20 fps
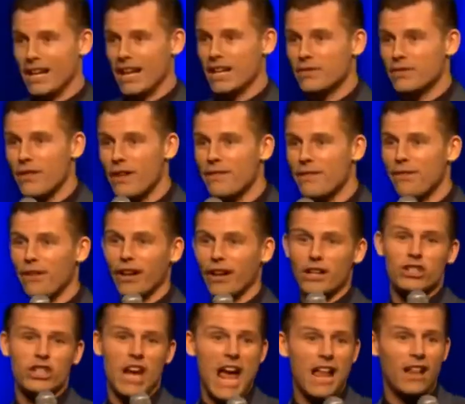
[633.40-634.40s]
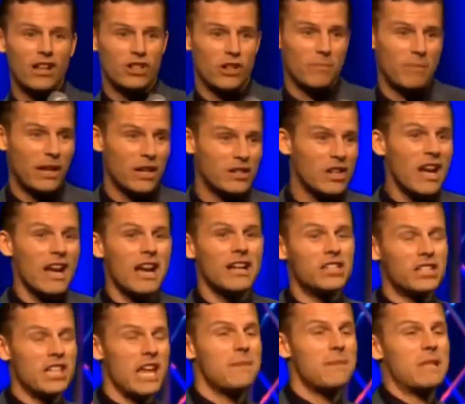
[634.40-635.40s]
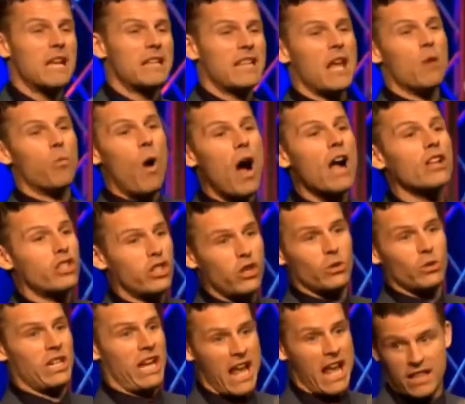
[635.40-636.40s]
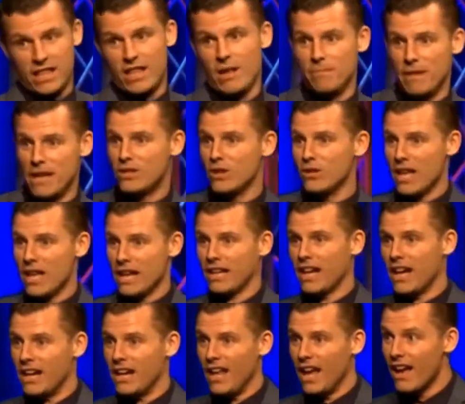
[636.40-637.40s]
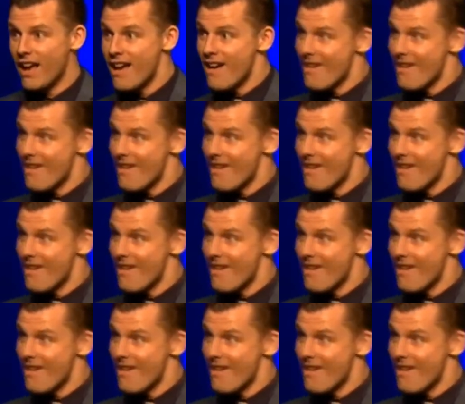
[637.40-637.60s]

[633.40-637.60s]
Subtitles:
It's very fucking challenging because it seems that they want you to hit them. They do that kind of like,